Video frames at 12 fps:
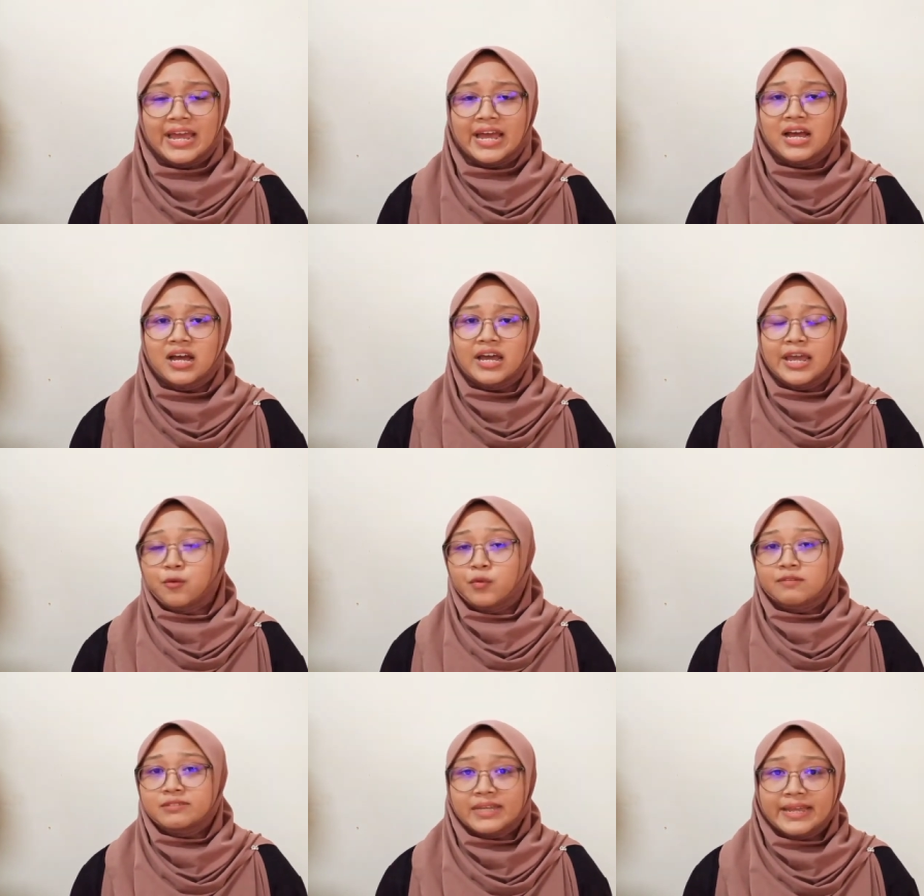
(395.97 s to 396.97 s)
and
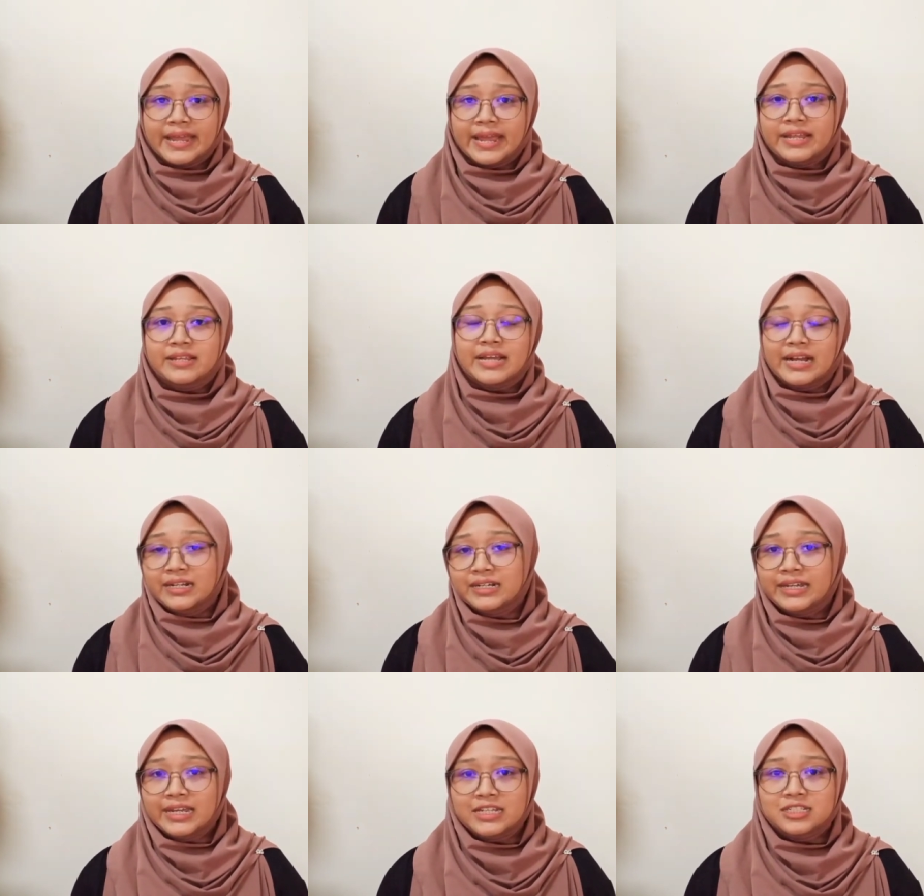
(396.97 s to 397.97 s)
website at a
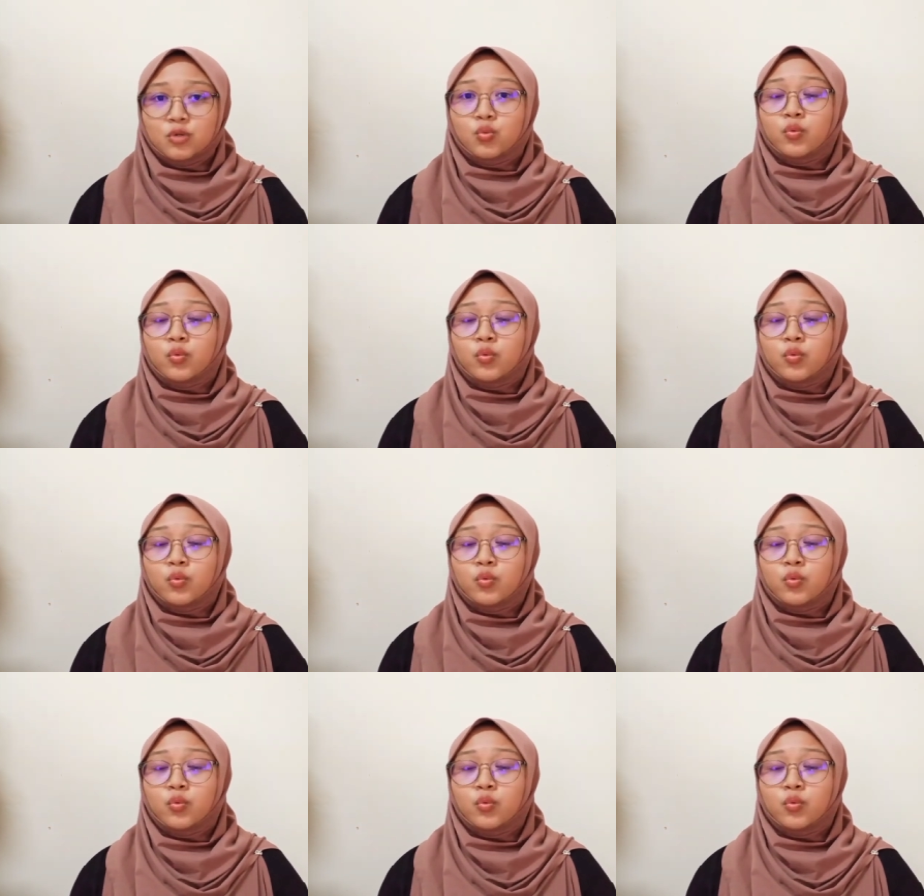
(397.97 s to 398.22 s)
younger age,